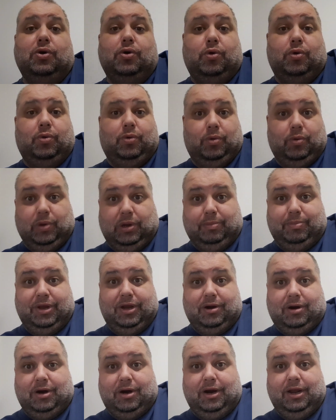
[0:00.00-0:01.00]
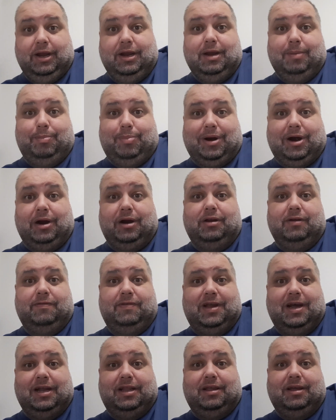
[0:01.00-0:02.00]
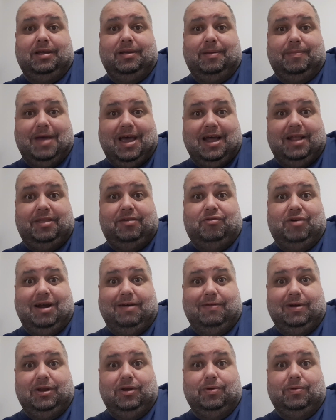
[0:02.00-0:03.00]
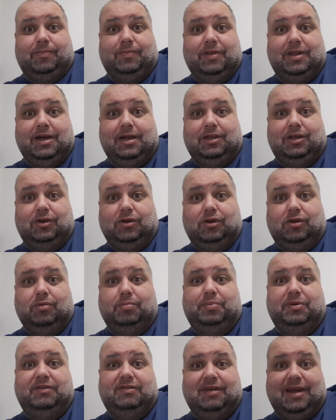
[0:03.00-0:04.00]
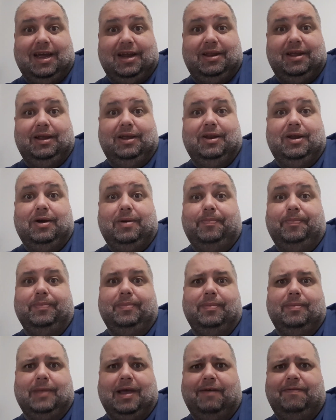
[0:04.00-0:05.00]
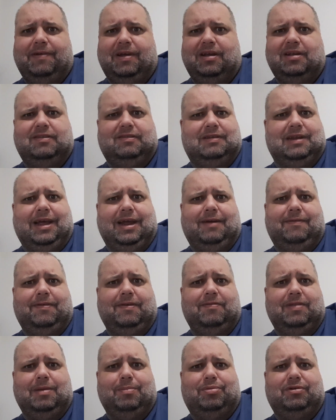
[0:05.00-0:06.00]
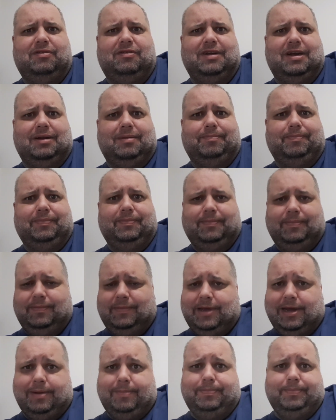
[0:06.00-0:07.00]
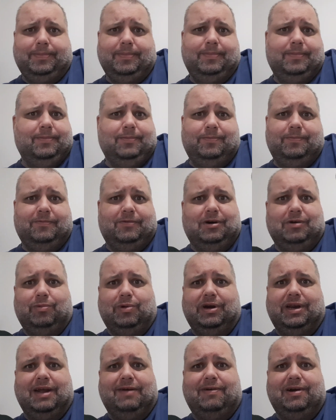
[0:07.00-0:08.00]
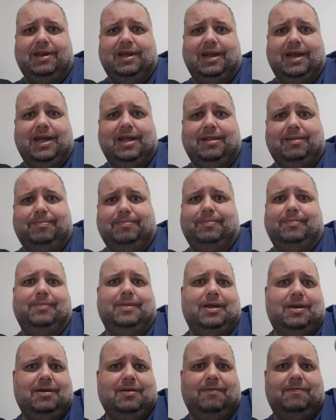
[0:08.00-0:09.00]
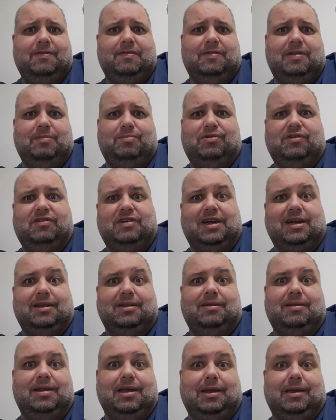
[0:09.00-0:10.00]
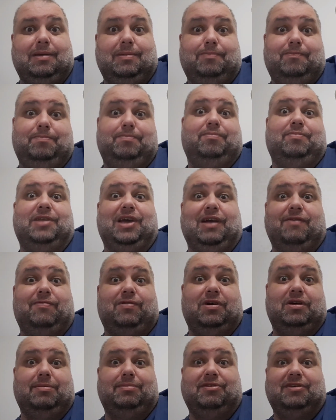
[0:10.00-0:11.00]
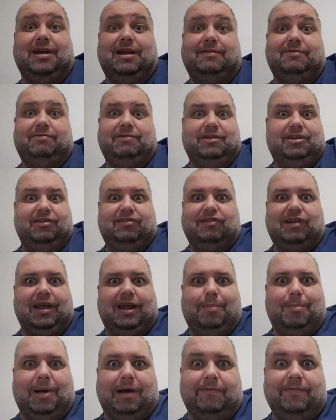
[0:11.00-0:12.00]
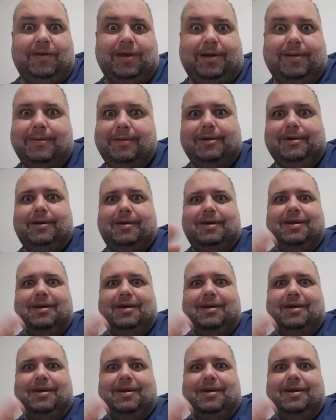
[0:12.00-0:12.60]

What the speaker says: you will be earning a part of that ad revenue that YouTube is getting. I think it's like 50%. Yeah, from whatever they get, 50% they take for themselves. It's like mafia.